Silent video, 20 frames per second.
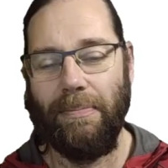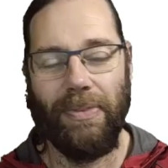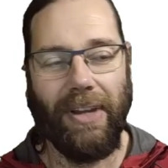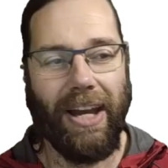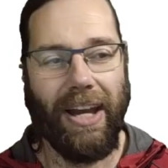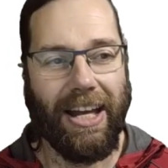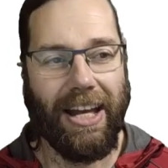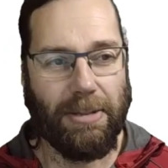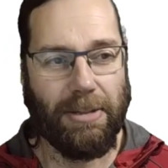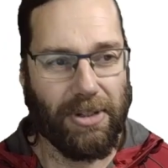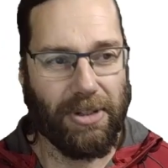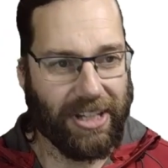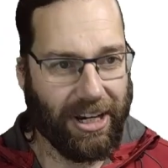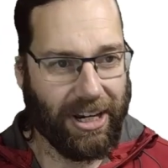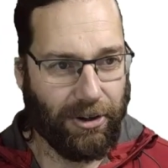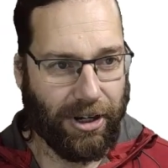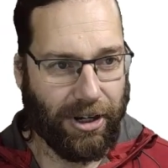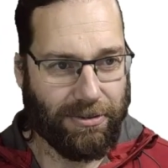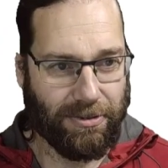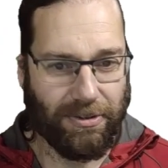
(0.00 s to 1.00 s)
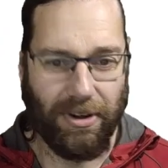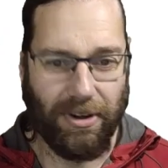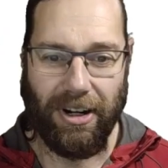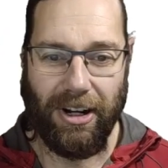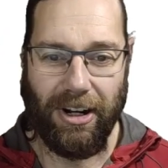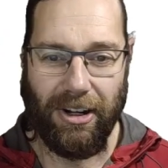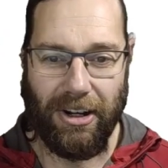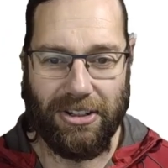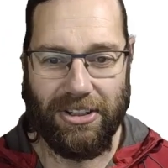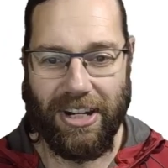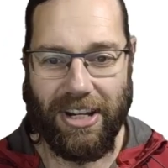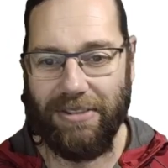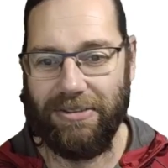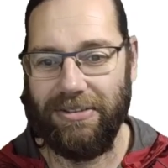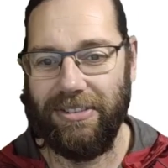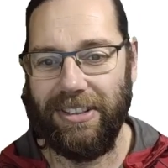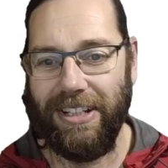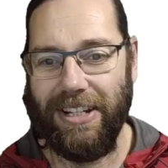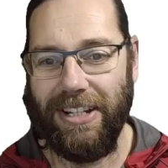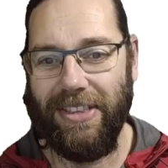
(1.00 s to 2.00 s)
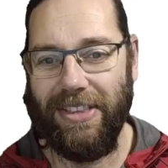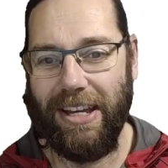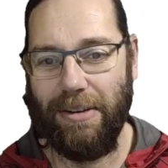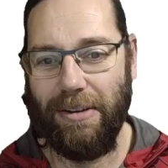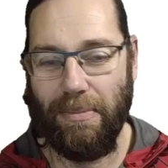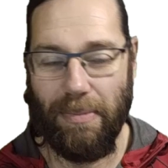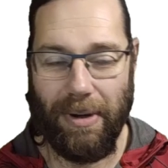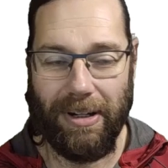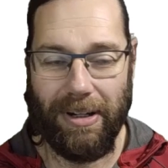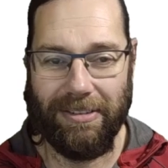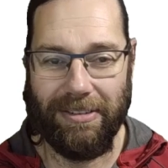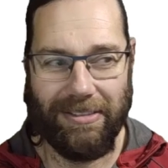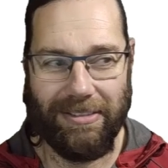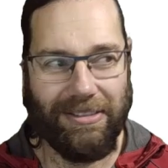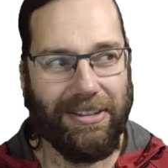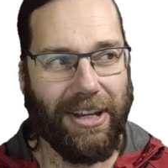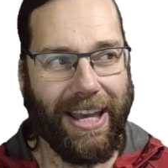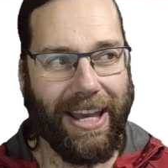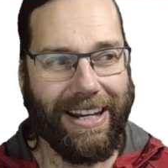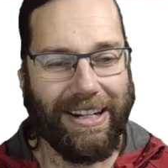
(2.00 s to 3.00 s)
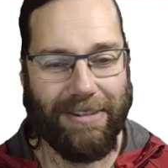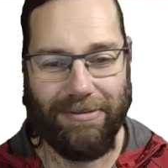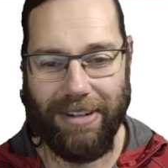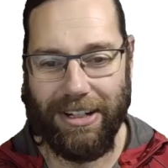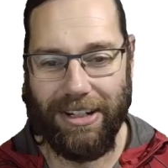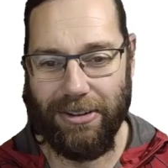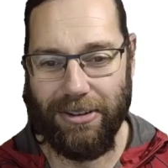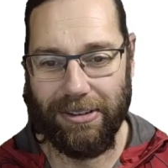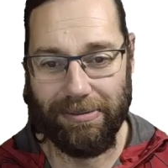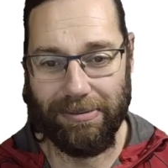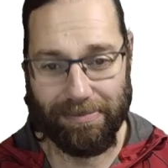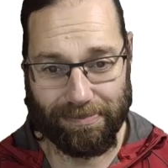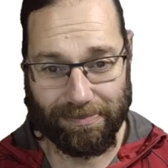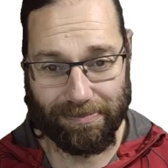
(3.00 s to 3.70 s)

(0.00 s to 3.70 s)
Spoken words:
It's a bit scary if you've got a lot of stuff in there, but you can definitely do it.